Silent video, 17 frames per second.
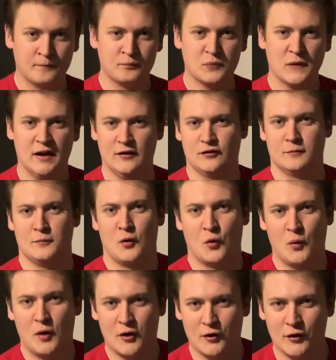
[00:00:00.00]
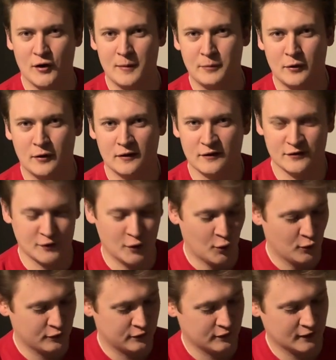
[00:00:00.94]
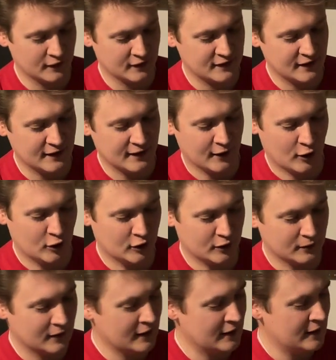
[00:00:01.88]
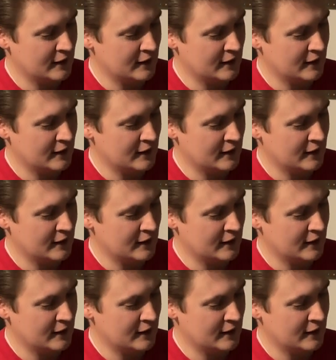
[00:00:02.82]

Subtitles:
heat some more water up on the stove and the tea kettle